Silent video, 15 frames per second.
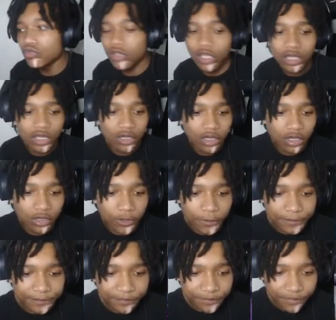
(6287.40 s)
get,
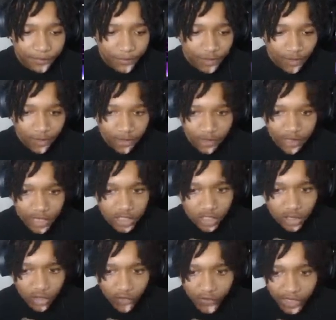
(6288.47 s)
um, y'all
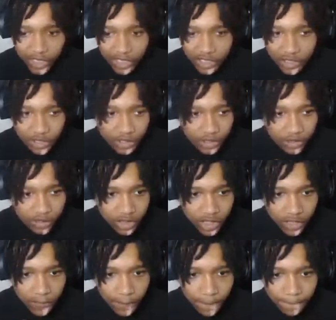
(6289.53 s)
turn notifications on too,
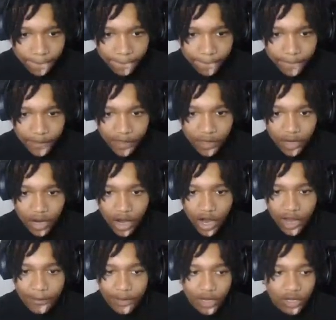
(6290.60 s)
chat.
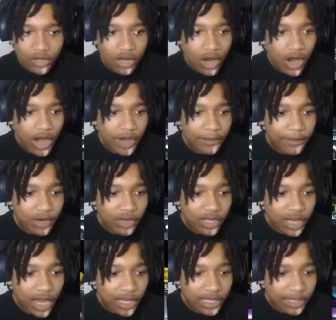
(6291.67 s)
Alright, bro. Alright, bro.
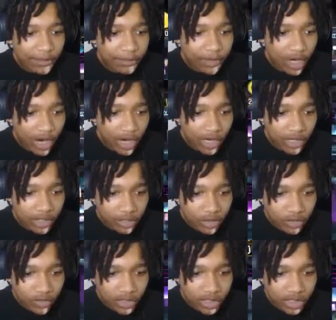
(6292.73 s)
Can I get, alright,
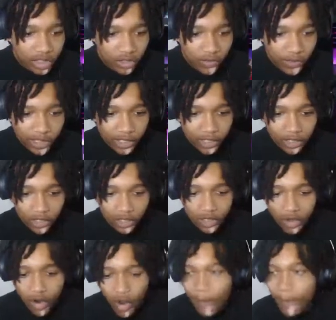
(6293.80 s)
who is this two-way?
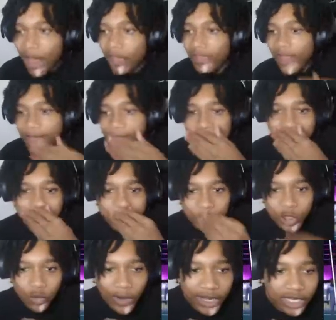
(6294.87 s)
On my life, if this
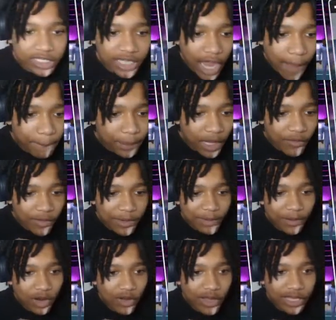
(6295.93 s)
two-way does not play with me,
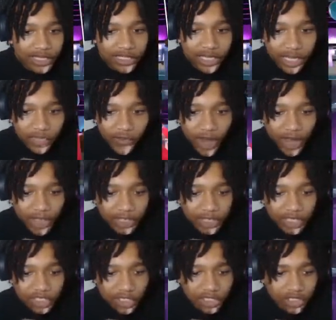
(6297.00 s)
bro, and he dick rides,
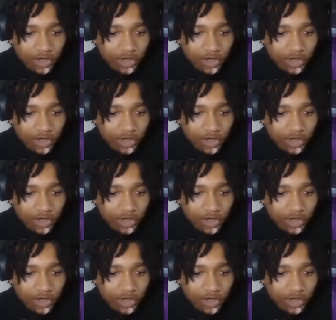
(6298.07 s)
that is